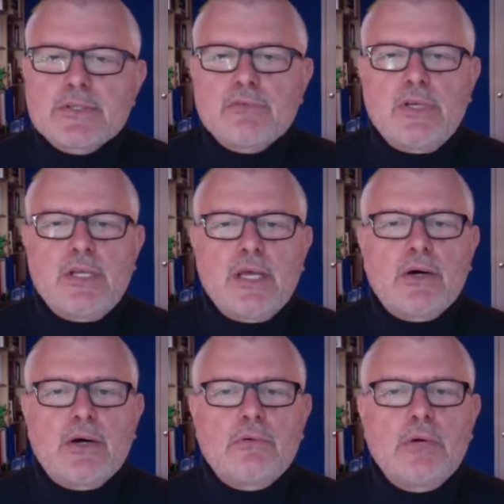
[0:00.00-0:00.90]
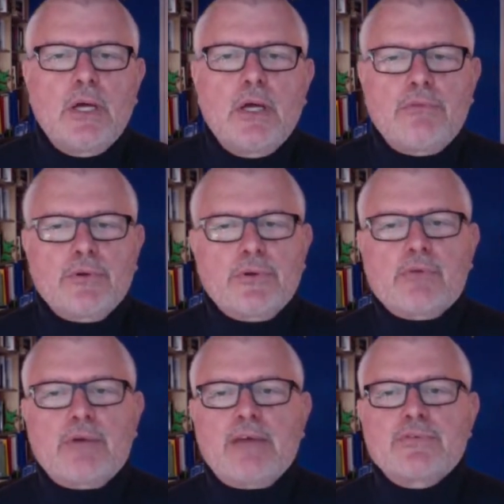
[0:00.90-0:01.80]
video,
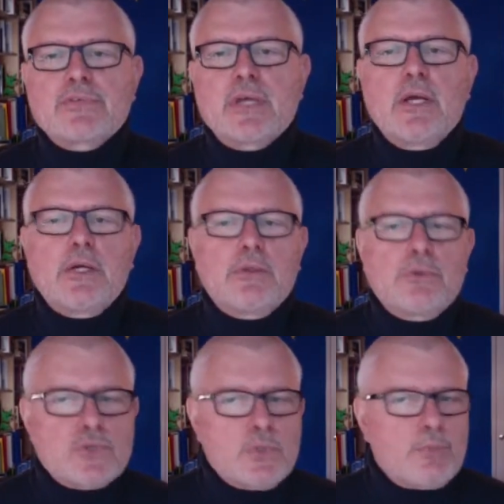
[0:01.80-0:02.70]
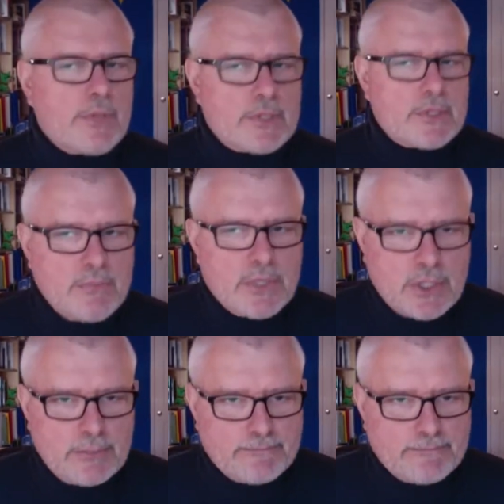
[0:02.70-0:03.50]
photographs to support the submission.